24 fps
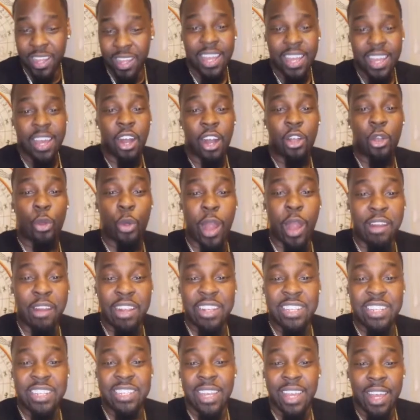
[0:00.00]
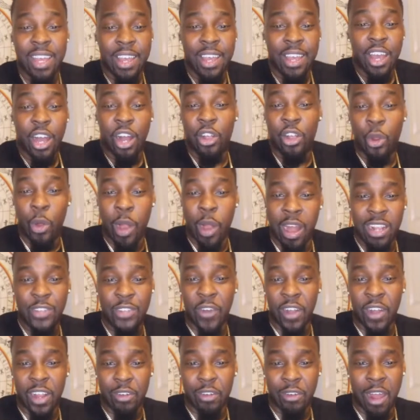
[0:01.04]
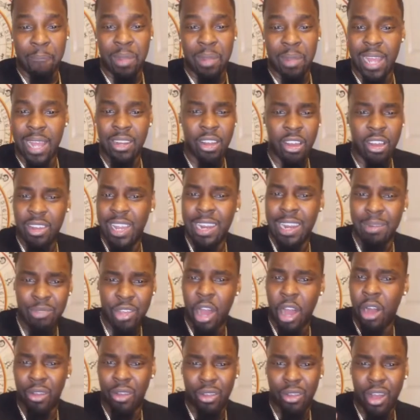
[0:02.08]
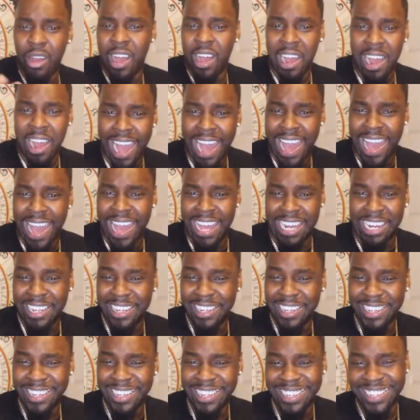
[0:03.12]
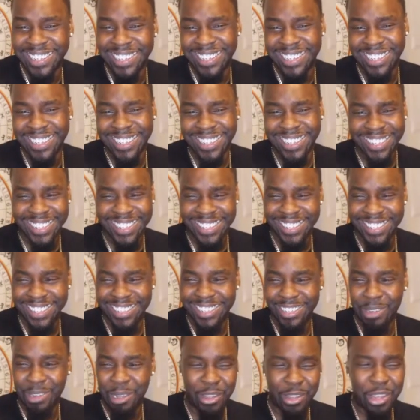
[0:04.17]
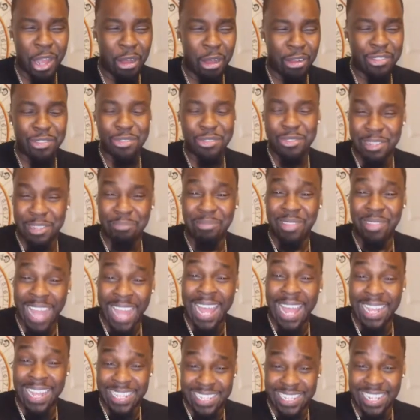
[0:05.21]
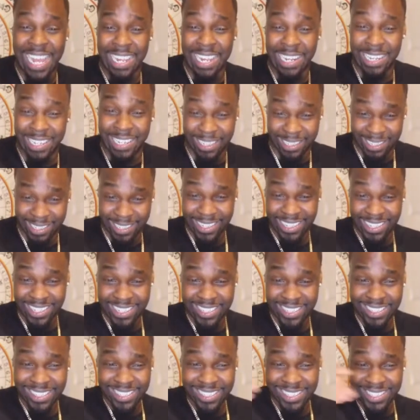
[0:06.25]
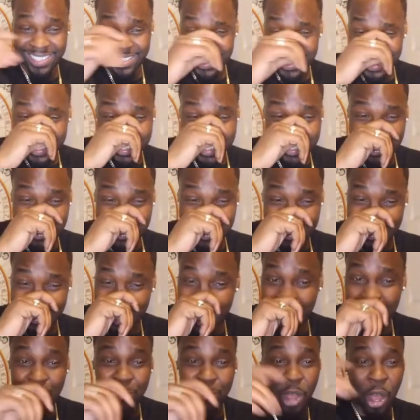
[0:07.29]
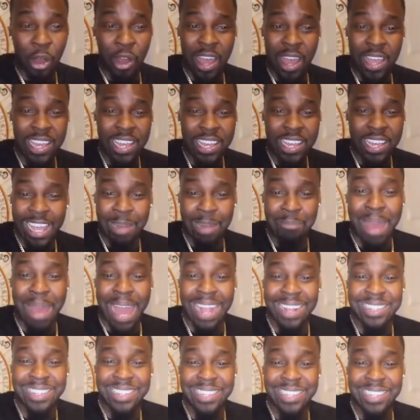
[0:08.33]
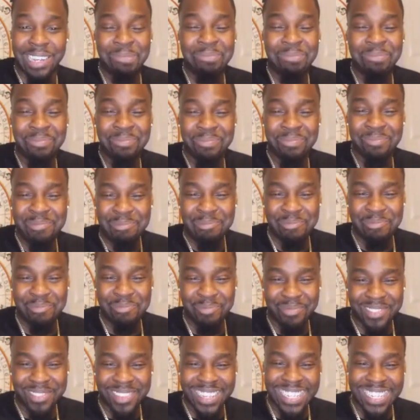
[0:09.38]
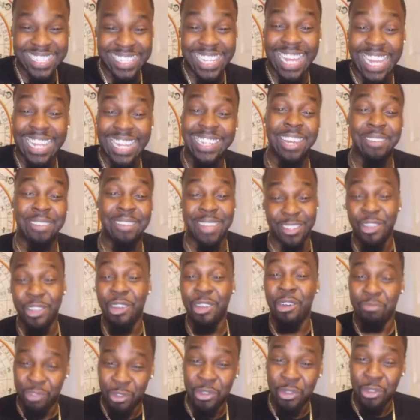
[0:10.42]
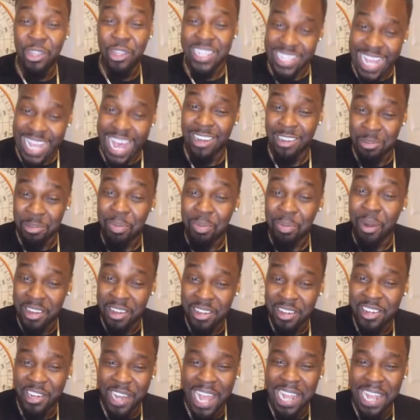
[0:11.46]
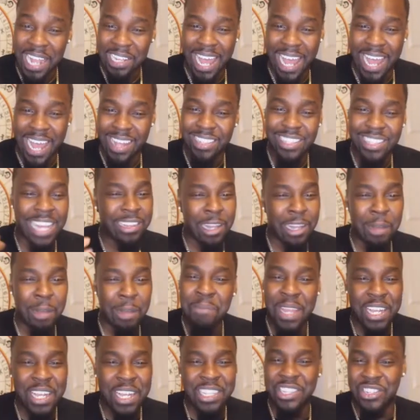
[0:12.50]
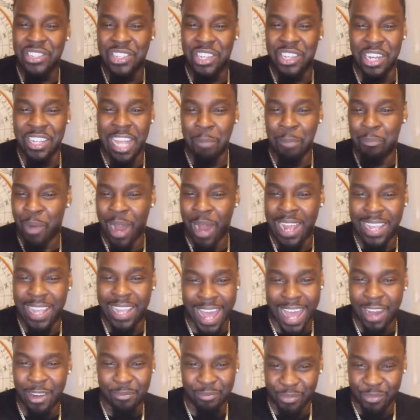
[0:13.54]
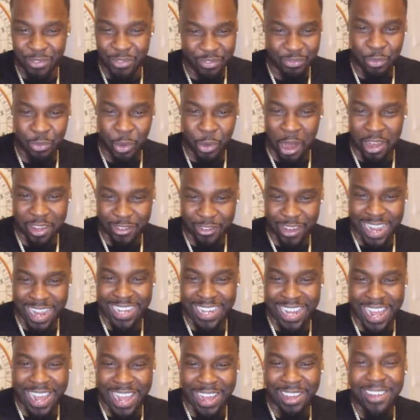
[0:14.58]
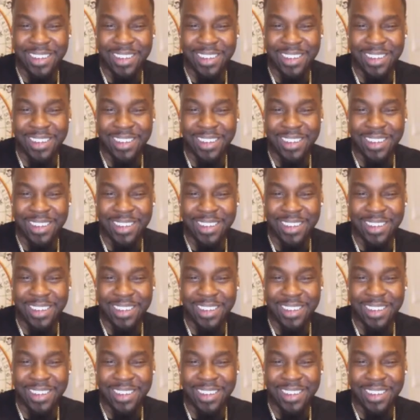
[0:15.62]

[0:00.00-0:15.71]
Aquarius fuck around and be like, no, let him go ahead. We've been going through some things lately. Let him go ahead. He could get back to them. It's like, damn, are you going to do your Saturn partner like that? He's like, them niggas is good. They probably at work right now.